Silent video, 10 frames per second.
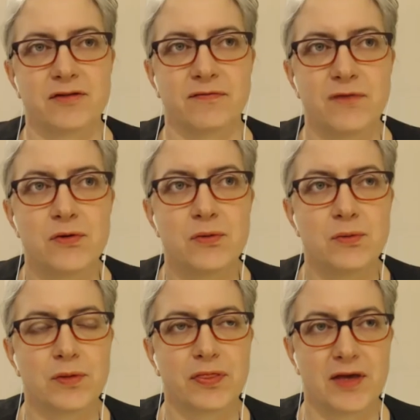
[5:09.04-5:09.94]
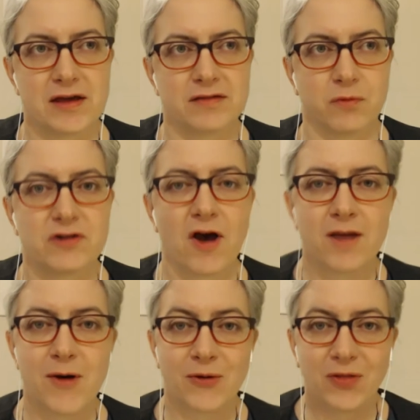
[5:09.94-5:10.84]
a few things when we talk
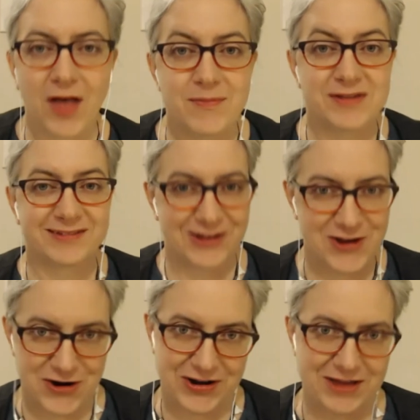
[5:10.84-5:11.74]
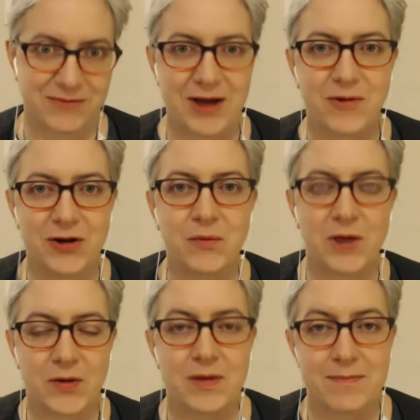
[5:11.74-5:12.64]
about climate security, right? What do what
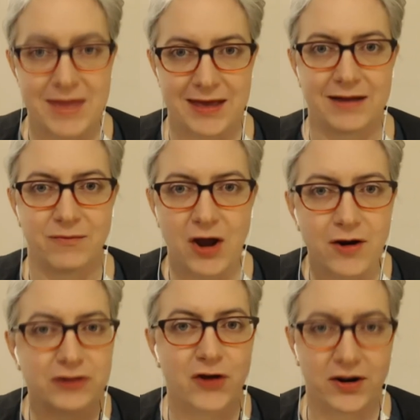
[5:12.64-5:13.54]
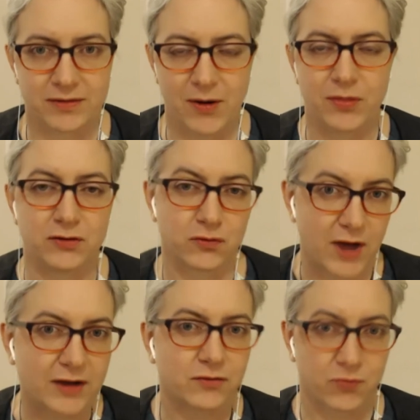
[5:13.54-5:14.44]
do we mean? And we already talked about the
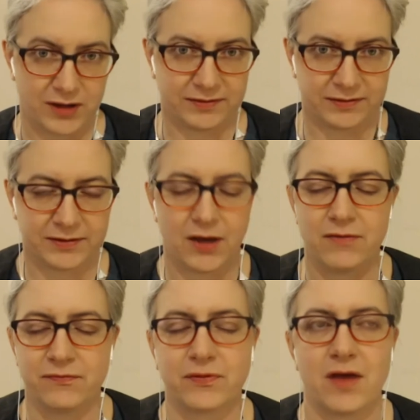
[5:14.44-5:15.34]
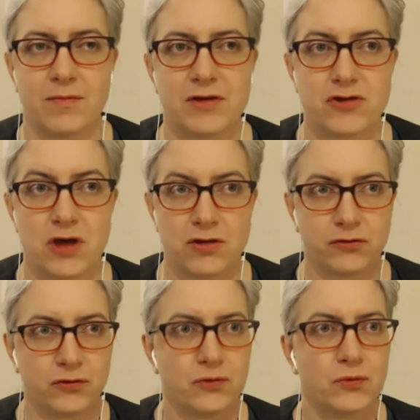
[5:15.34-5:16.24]
direct risks of climate change
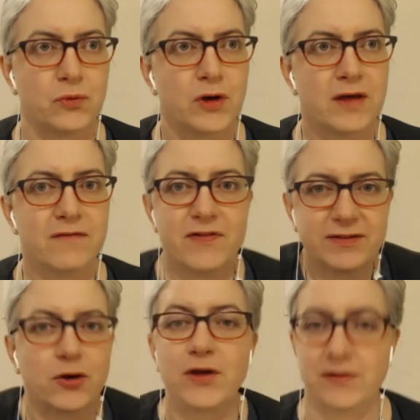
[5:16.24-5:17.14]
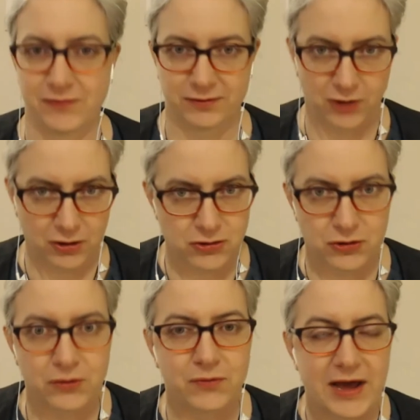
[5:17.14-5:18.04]
to physical
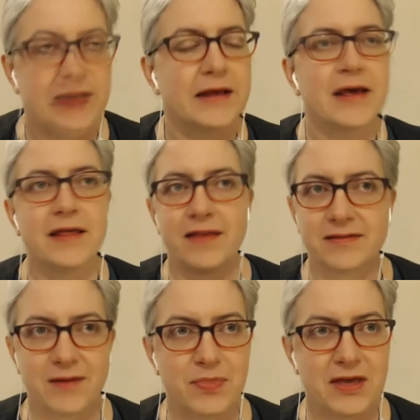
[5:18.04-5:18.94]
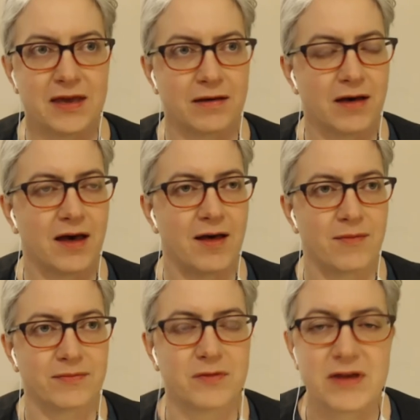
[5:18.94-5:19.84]
infrastructure, right? That's something
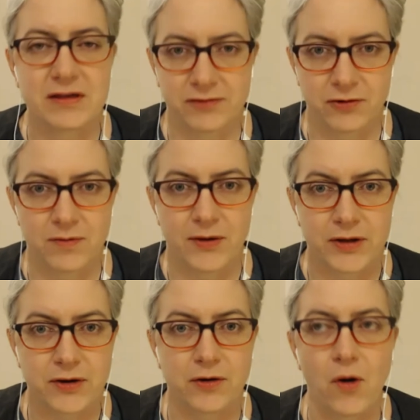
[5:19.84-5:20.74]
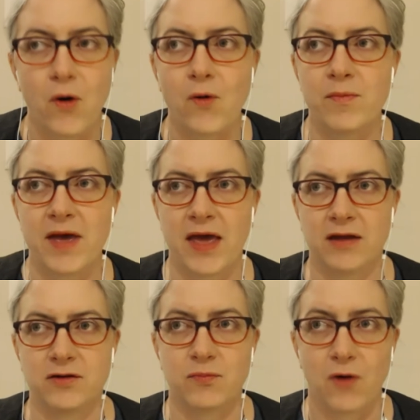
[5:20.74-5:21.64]
um, to be concerned about here at home
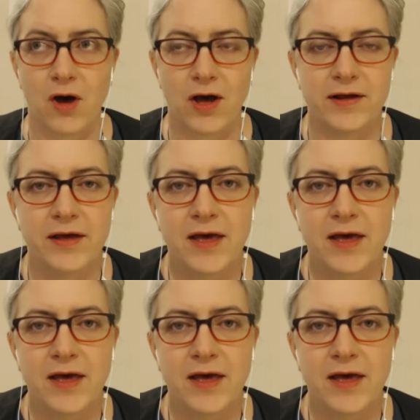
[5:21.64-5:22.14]
and abroad.